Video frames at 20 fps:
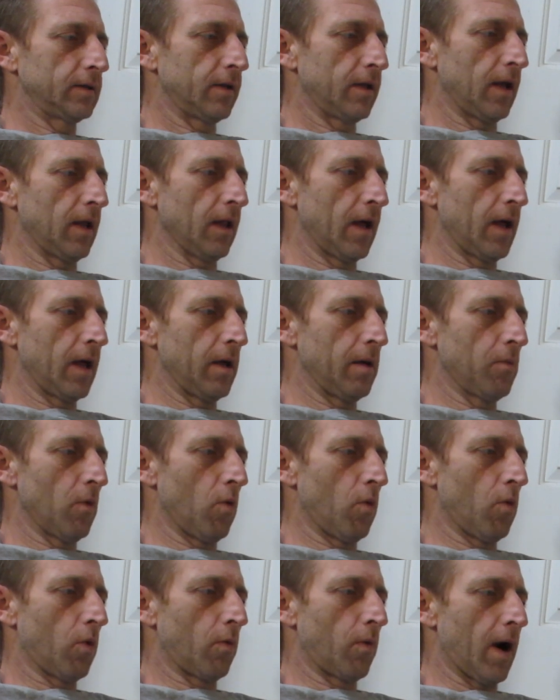the claim
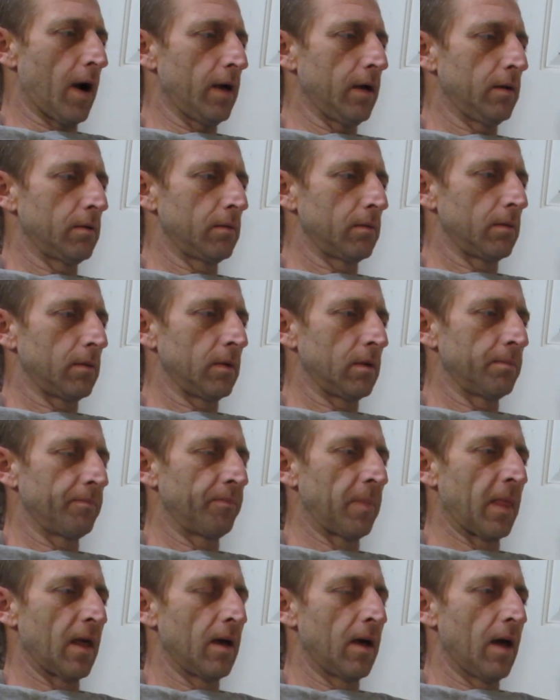or right,
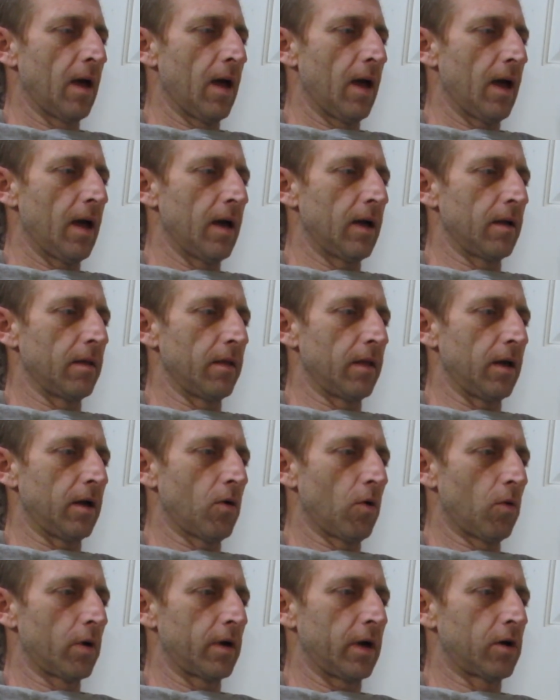and the
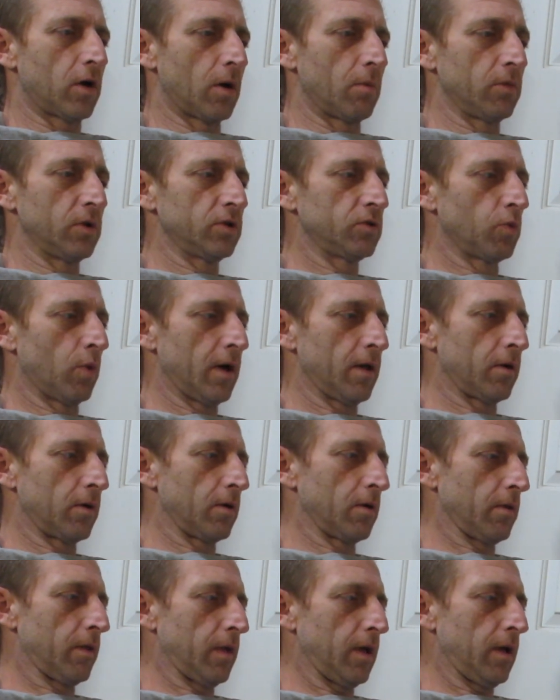court determines
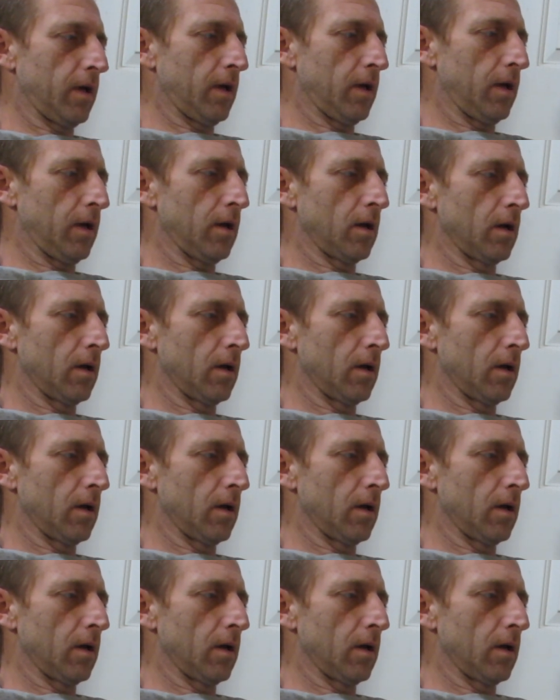whether the